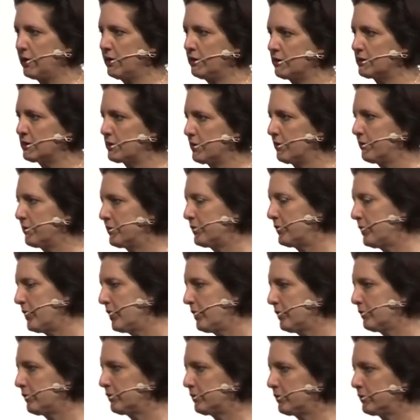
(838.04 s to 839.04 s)
And so for
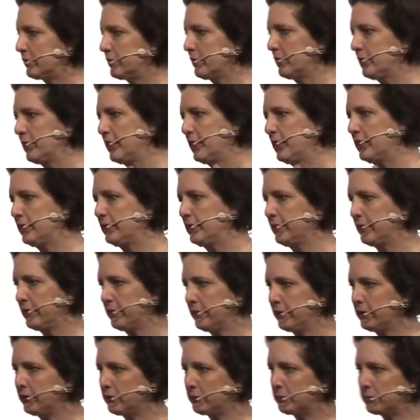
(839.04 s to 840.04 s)
us
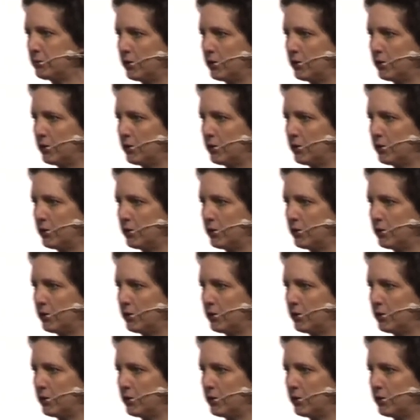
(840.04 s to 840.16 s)
at this